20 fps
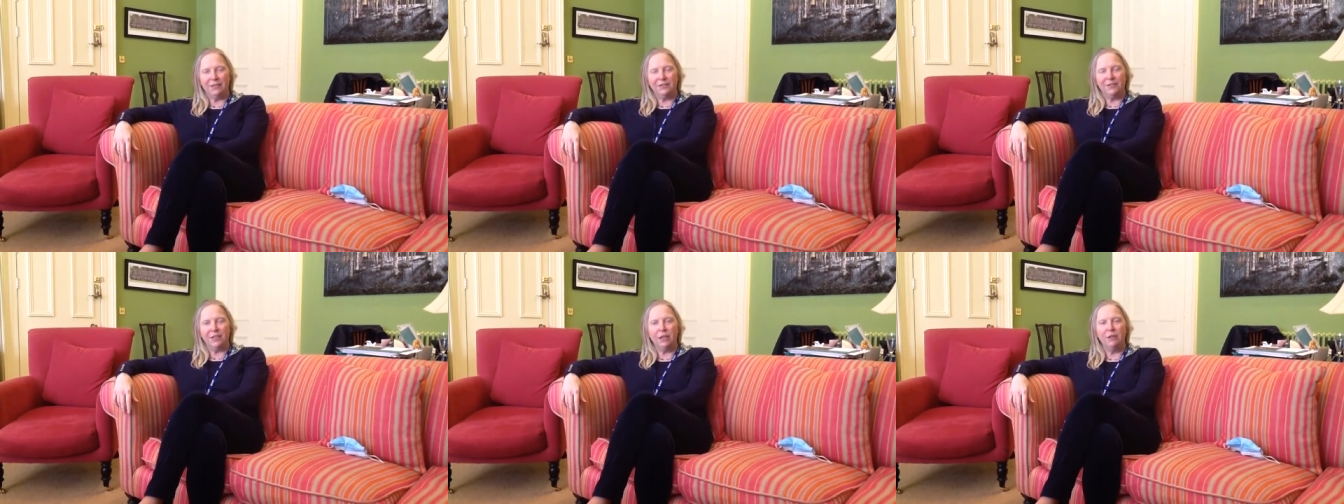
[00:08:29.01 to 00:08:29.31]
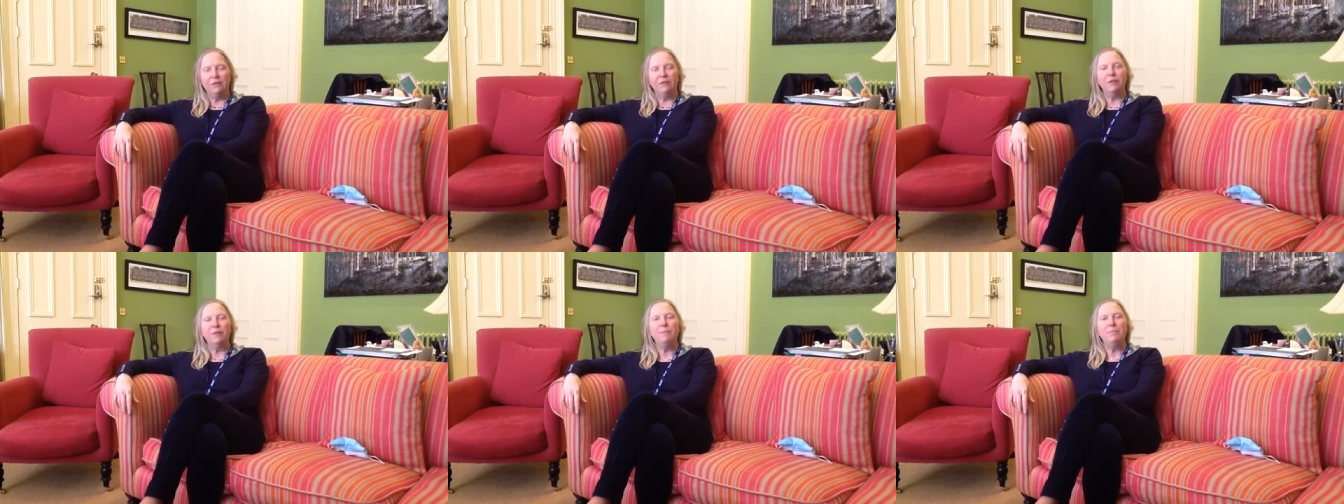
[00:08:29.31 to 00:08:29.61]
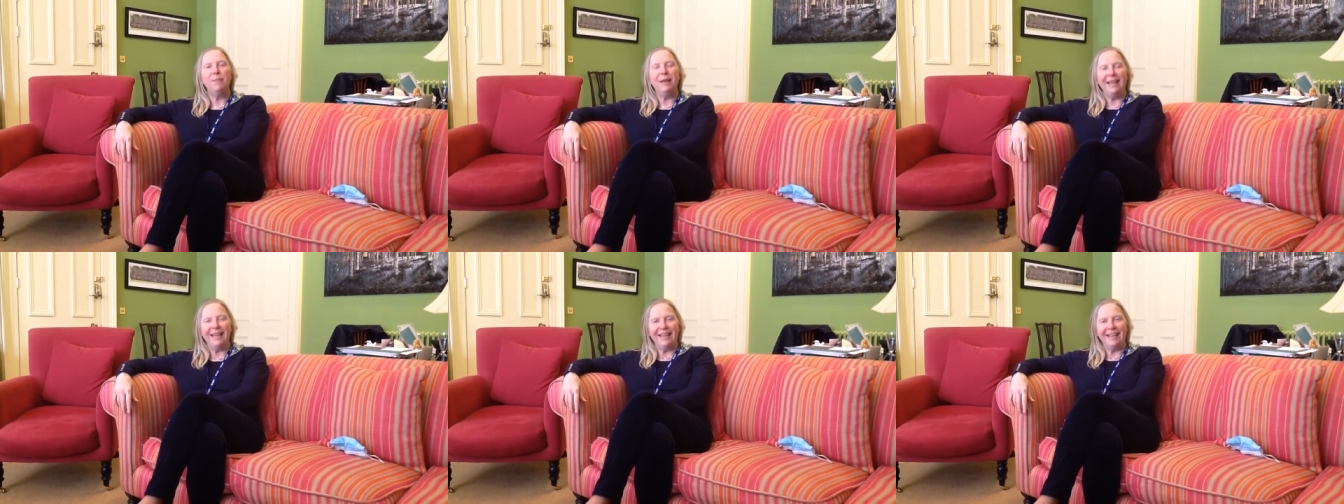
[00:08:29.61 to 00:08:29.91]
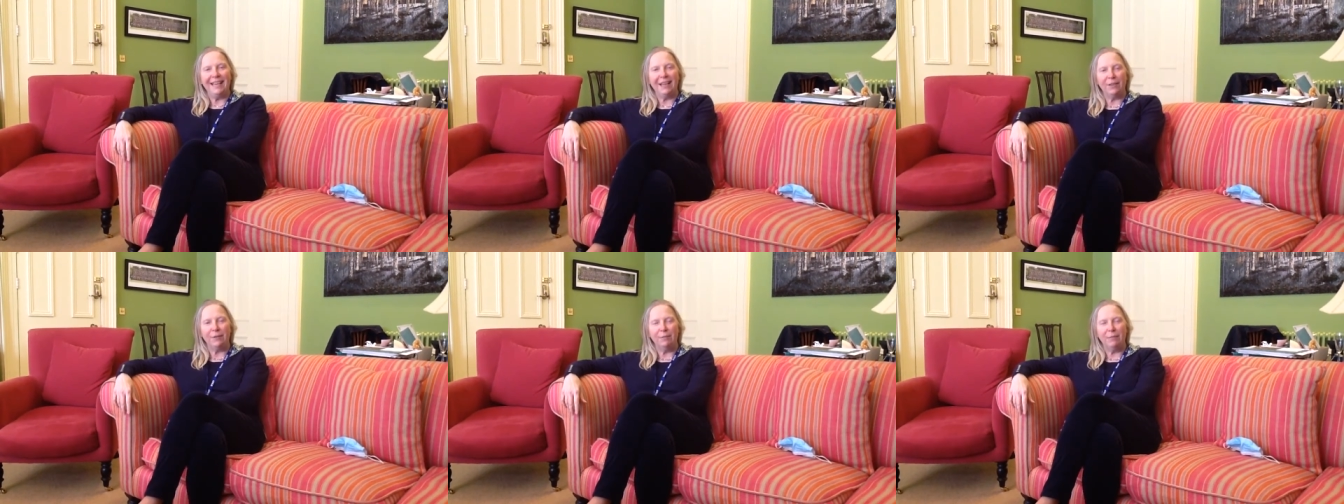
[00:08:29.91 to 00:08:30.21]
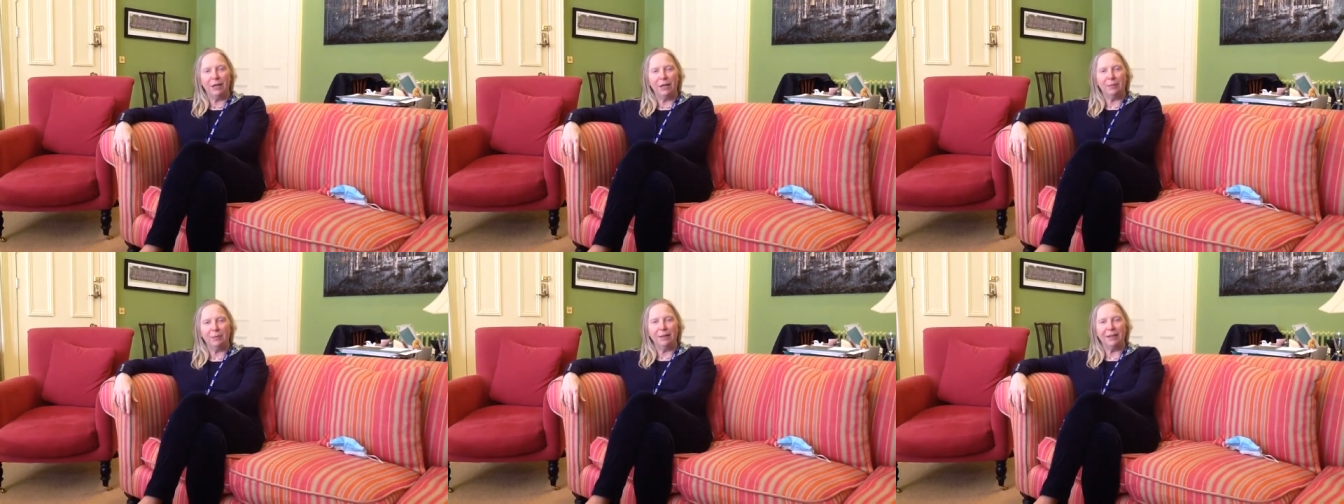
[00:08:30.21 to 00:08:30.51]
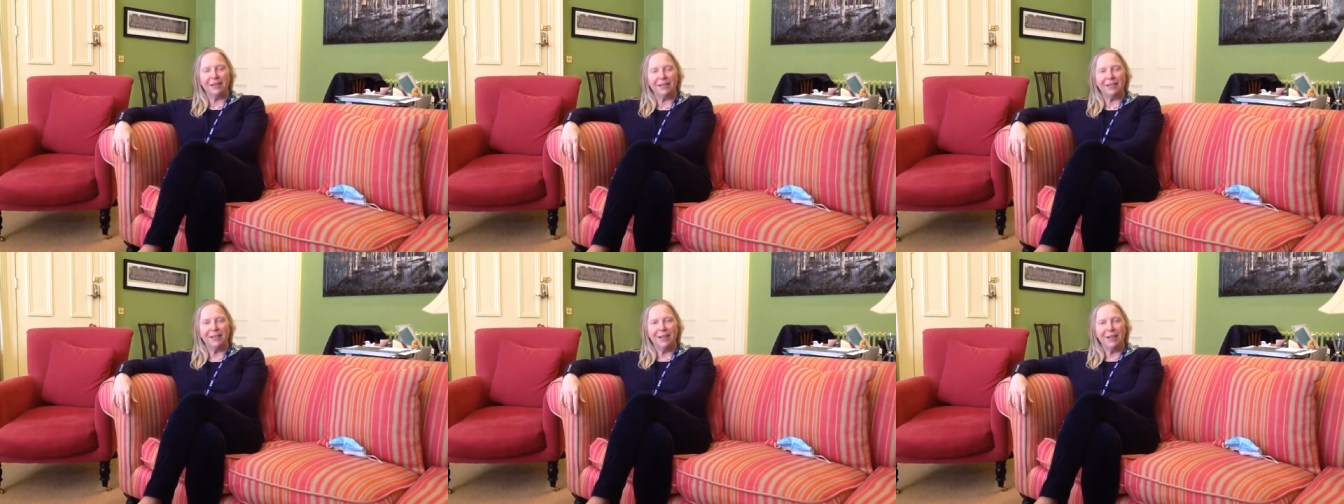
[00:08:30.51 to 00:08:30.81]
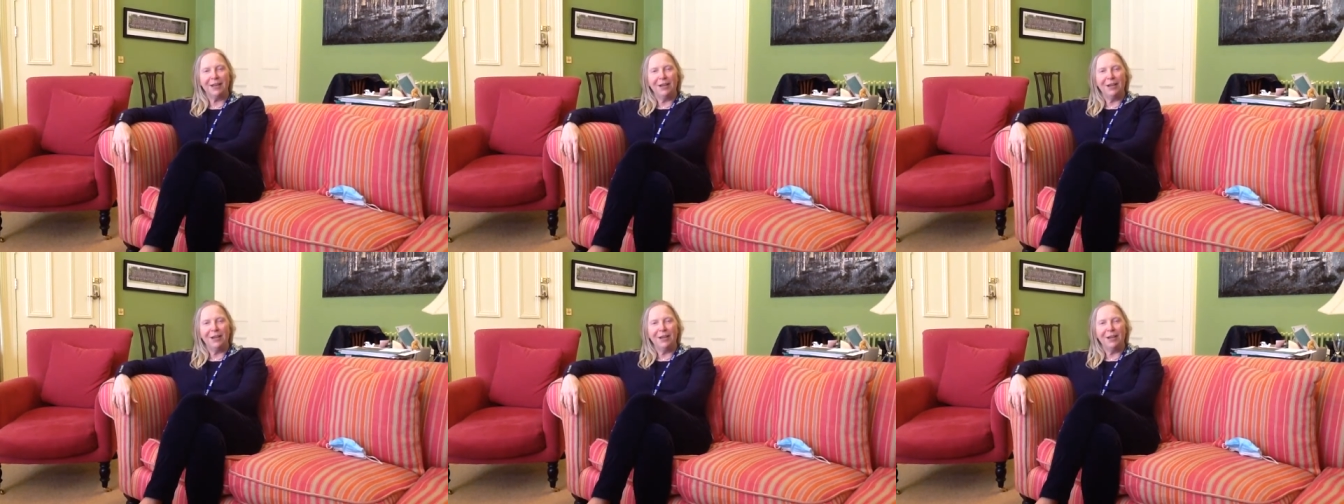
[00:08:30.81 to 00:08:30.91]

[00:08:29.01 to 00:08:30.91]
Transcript: So for me at the moment,